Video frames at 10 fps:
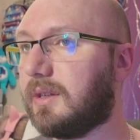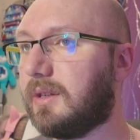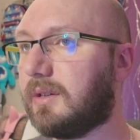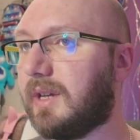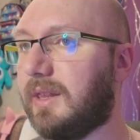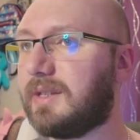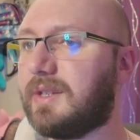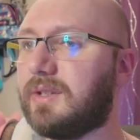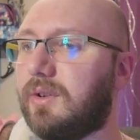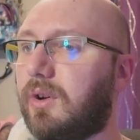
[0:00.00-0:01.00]
Okay, this
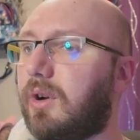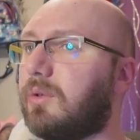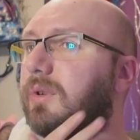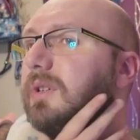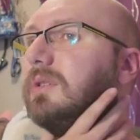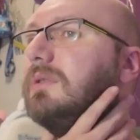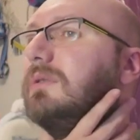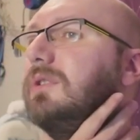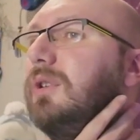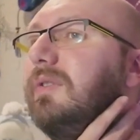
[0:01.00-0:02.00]
is an awkward
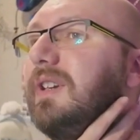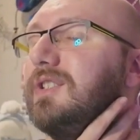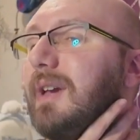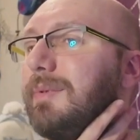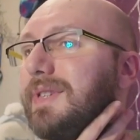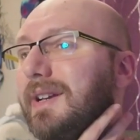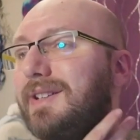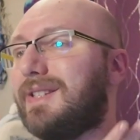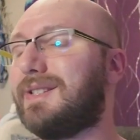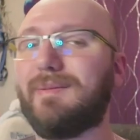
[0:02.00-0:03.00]
UV shape, isn't it?
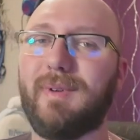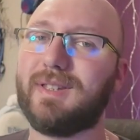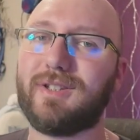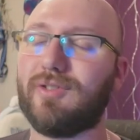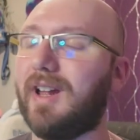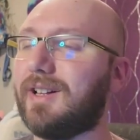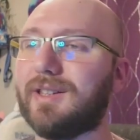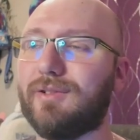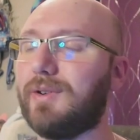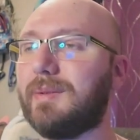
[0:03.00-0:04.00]
Because it's a triangle.
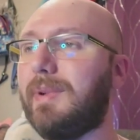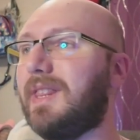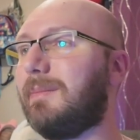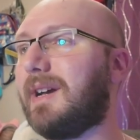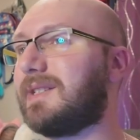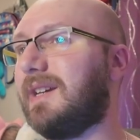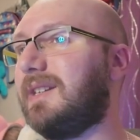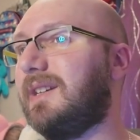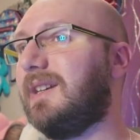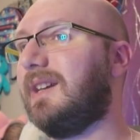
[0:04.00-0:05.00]
They're always a pain in the
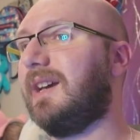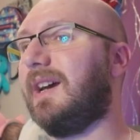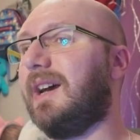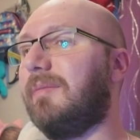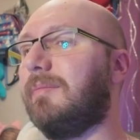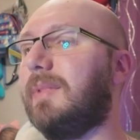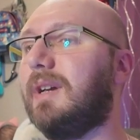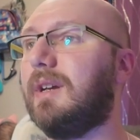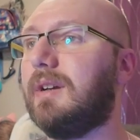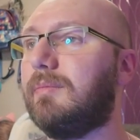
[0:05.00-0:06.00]
backside.
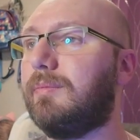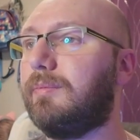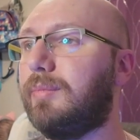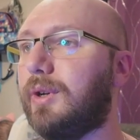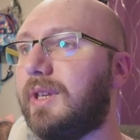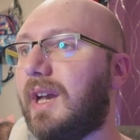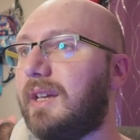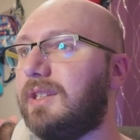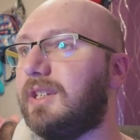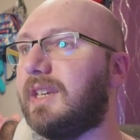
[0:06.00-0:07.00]
But
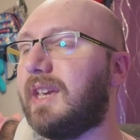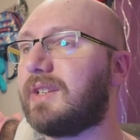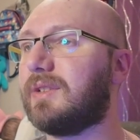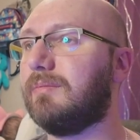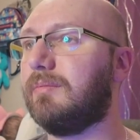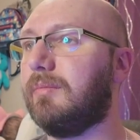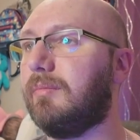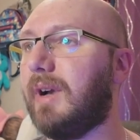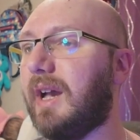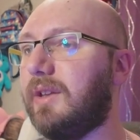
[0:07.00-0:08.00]
yeah, you could get some
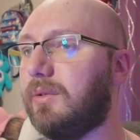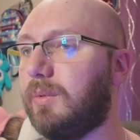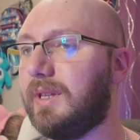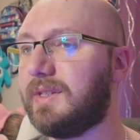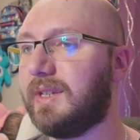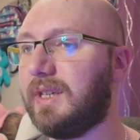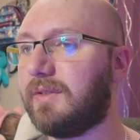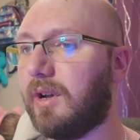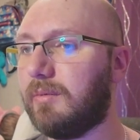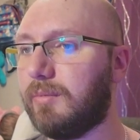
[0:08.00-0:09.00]
minor wins here.
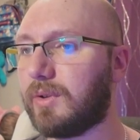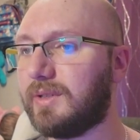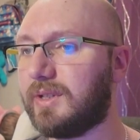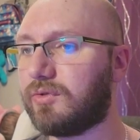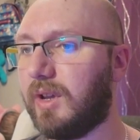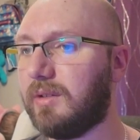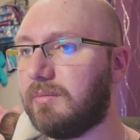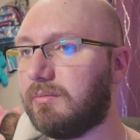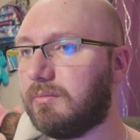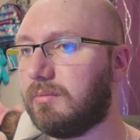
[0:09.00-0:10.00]
You've got mostly straight
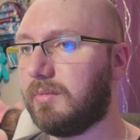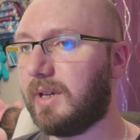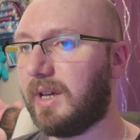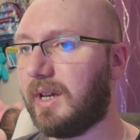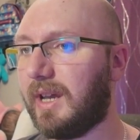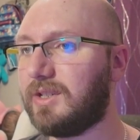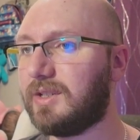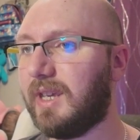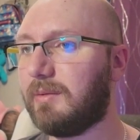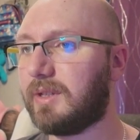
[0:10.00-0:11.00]
edges here.